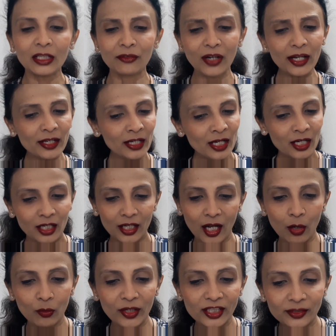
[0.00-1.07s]
Right
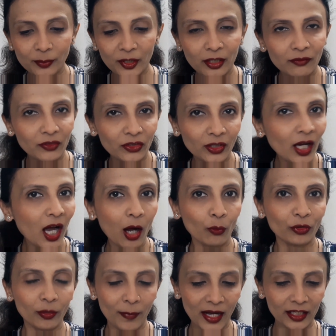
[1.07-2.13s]
now, let's begin with the
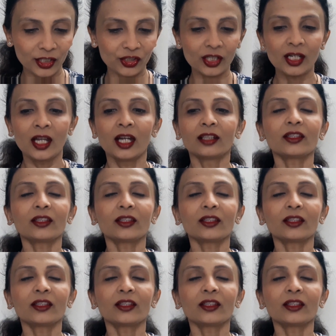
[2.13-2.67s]
outer packaging.